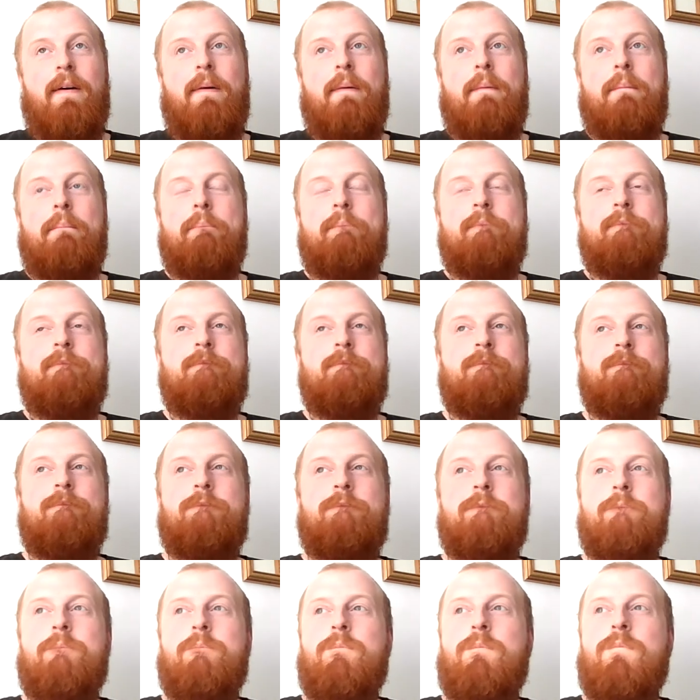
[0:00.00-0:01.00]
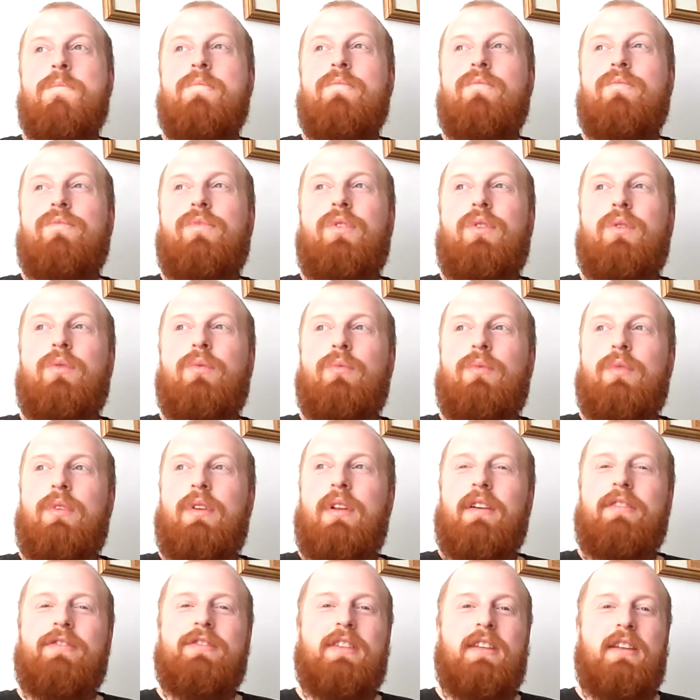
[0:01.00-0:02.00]

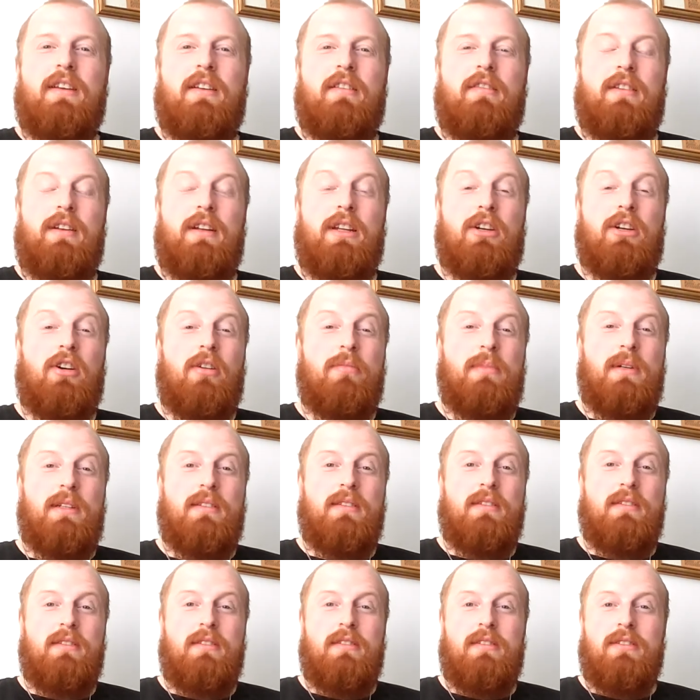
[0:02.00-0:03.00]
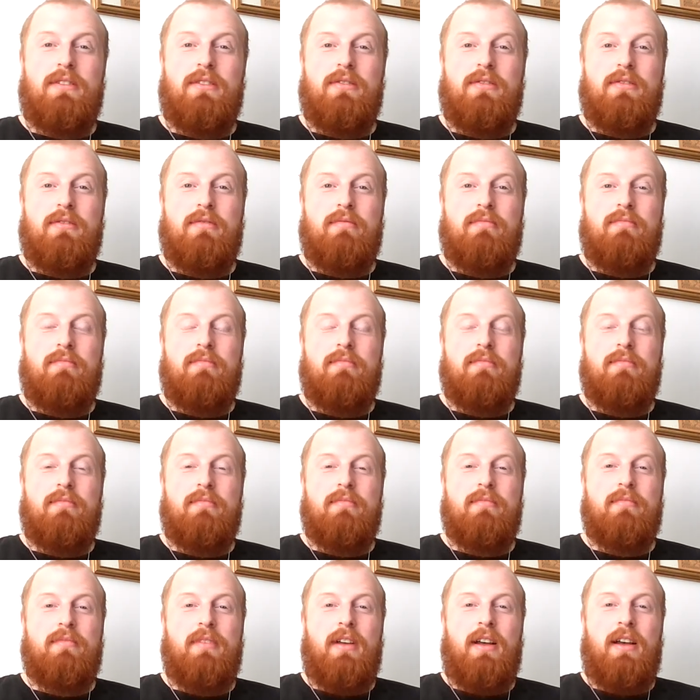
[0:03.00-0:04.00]
Would love to hear any comments
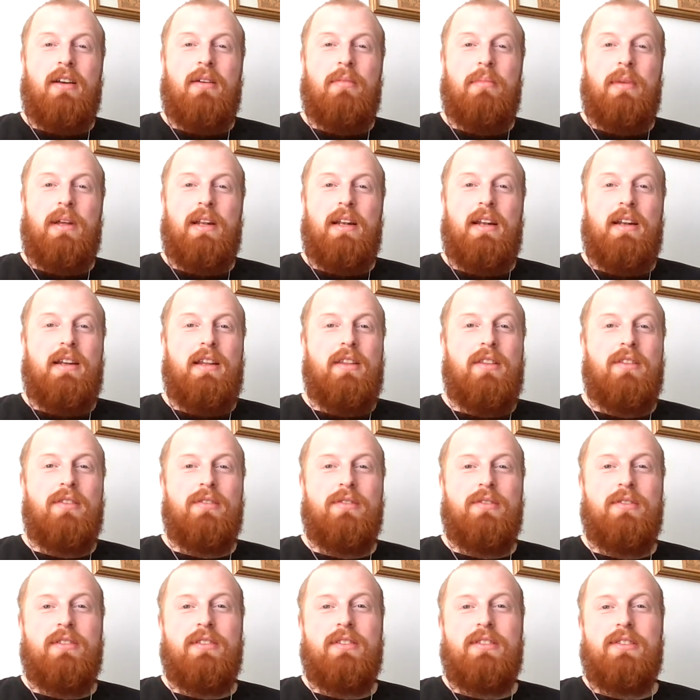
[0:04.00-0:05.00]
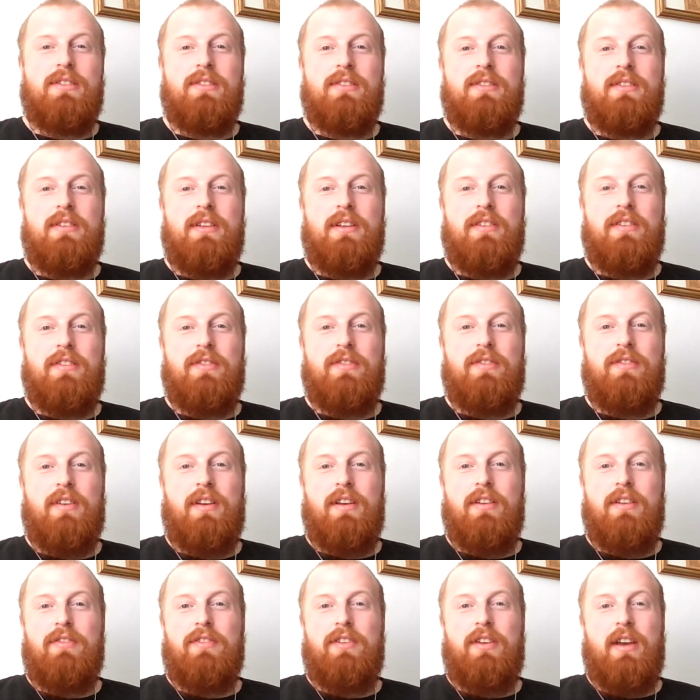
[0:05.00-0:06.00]
and any thoughts,
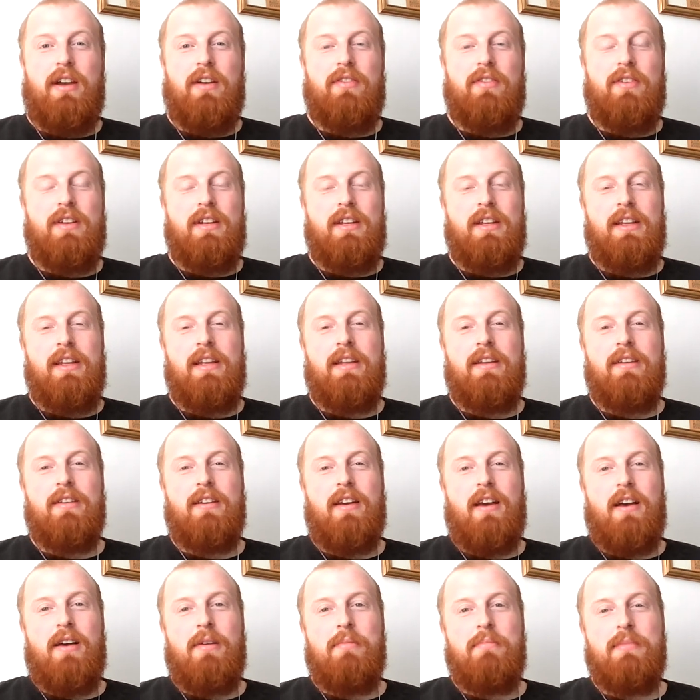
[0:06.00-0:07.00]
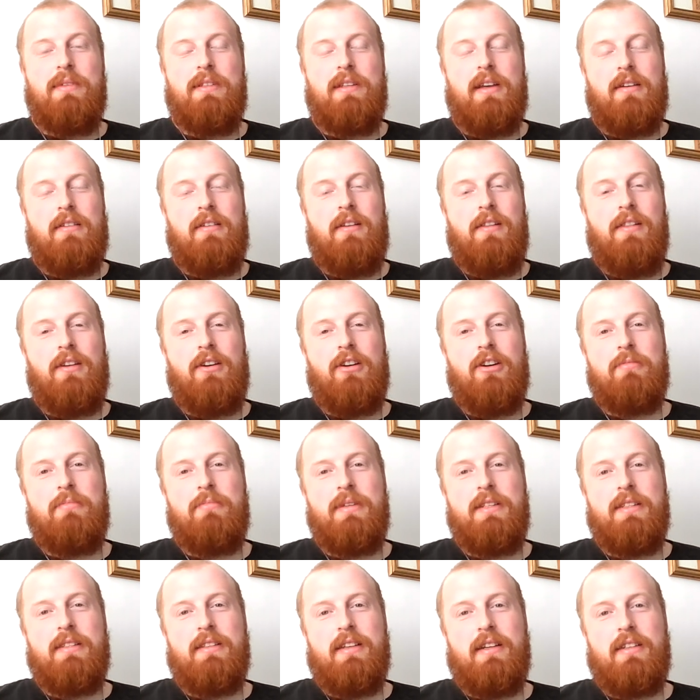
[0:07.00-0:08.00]
if you have any, down in the
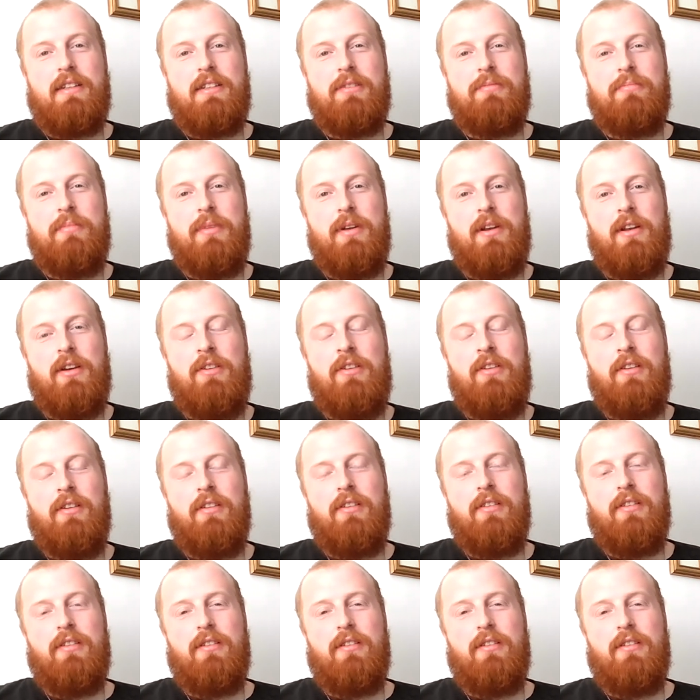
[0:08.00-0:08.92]
comment section below.